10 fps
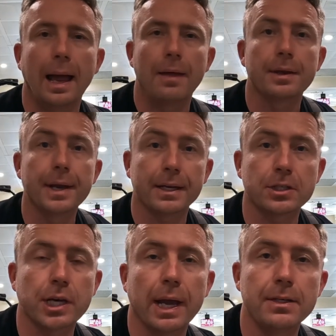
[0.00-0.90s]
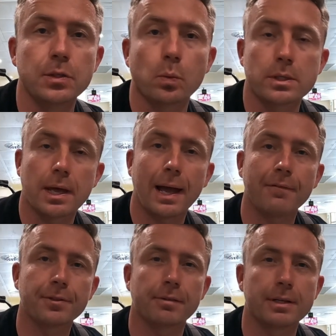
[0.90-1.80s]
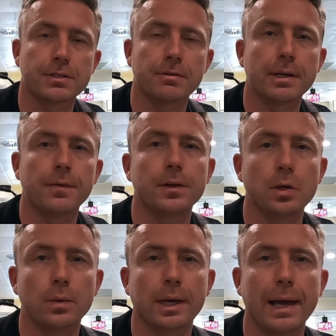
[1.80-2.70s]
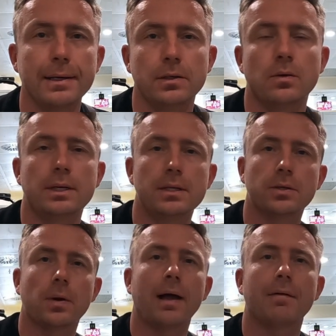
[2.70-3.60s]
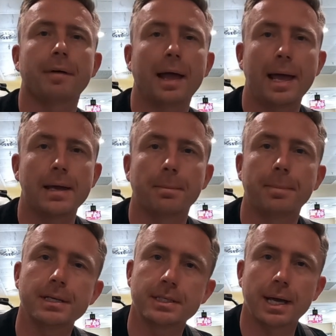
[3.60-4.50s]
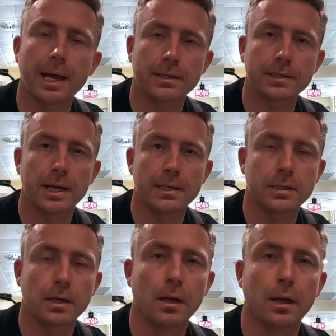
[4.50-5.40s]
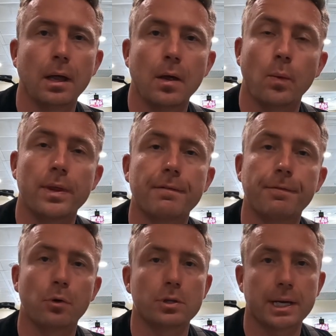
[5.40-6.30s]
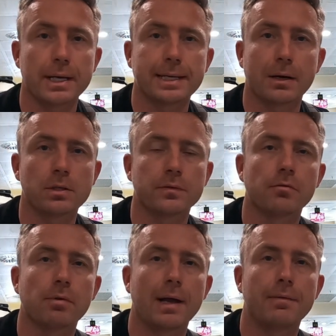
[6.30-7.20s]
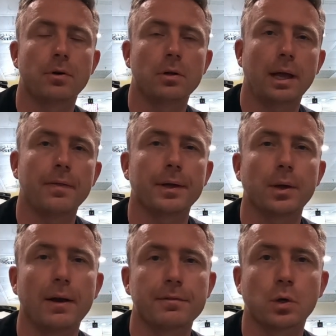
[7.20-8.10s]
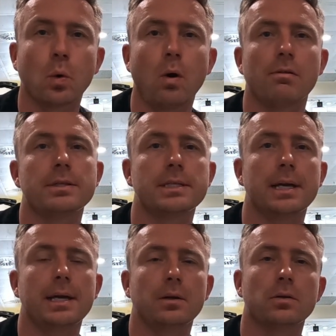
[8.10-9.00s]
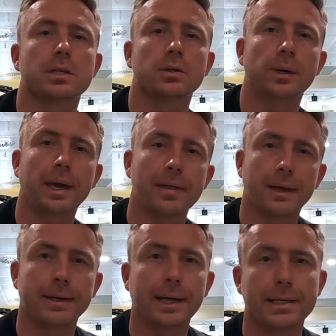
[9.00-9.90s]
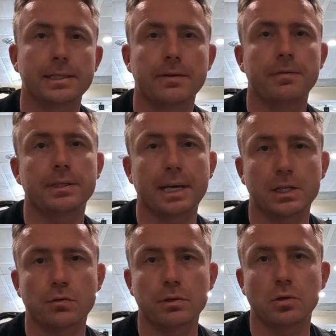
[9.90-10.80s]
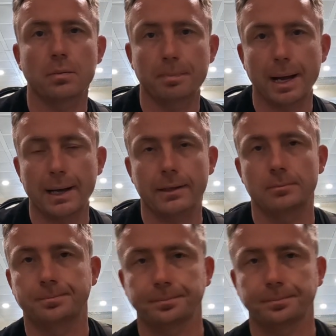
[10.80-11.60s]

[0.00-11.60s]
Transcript: And the next change was that after entering the UK, you need to have a PCR test within 48 hours of arrival, and that you have to quarantine until you get that negative test result back.